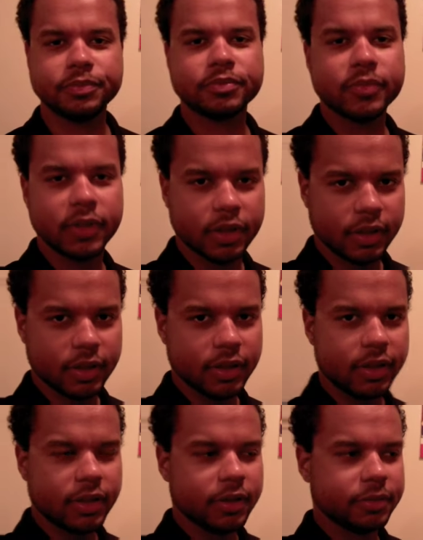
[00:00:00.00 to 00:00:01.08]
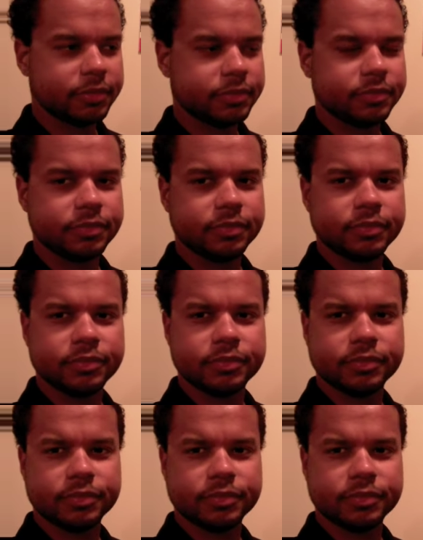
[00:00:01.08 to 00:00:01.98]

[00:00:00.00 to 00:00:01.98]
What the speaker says: Nothing is said.